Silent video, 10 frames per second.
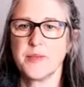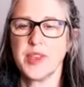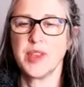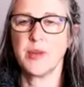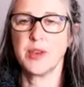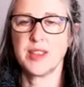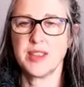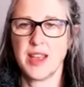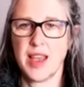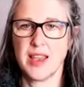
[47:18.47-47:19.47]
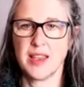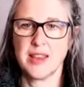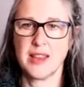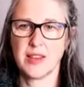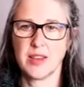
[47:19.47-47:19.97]
You want to stay in
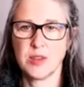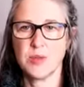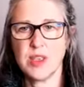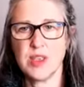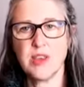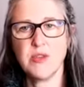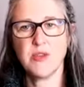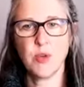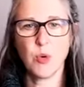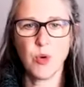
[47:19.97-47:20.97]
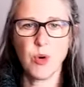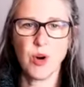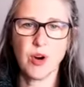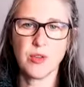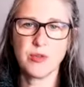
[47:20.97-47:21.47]
that 3,
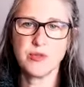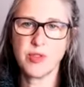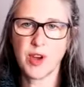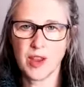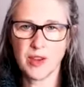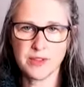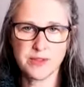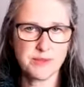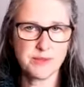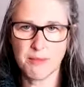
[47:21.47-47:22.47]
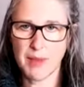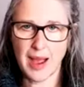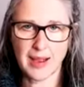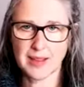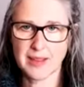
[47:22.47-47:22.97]
4, 5
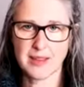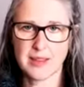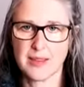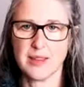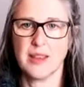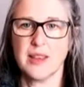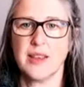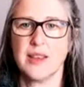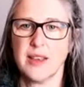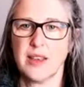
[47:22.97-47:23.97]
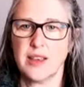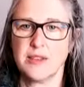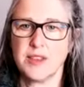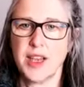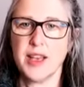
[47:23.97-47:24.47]
max out
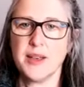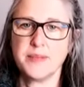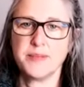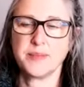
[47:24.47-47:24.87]
of 10.